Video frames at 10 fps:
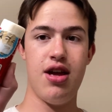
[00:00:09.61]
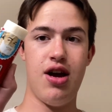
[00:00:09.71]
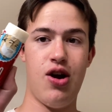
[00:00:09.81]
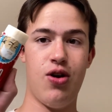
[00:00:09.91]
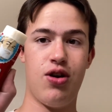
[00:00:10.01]

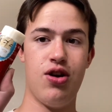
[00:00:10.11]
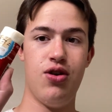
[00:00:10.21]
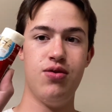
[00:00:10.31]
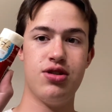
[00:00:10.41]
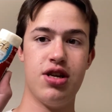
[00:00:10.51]
Arco,
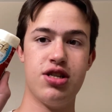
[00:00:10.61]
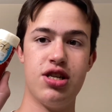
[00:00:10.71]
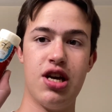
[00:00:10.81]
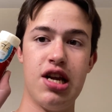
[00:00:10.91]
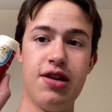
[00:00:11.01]
which I actually
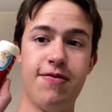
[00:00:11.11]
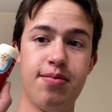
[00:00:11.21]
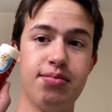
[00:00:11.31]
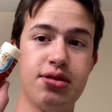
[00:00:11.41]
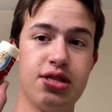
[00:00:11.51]
got
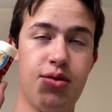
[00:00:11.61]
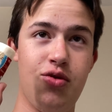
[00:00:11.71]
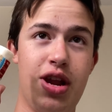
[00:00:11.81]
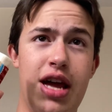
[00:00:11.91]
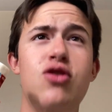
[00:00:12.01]
from
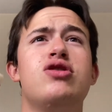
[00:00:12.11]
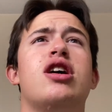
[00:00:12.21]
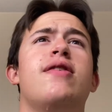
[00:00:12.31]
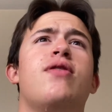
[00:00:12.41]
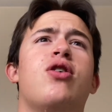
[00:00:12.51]
someone. I used to
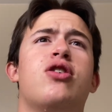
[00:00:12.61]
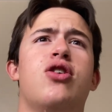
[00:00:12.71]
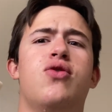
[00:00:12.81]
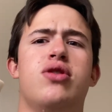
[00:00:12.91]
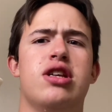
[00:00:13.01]
have
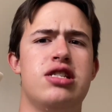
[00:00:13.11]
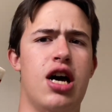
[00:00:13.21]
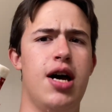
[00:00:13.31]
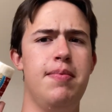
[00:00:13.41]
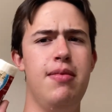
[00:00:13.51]
Arco in the
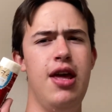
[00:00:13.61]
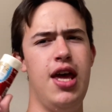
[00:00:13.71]
tub.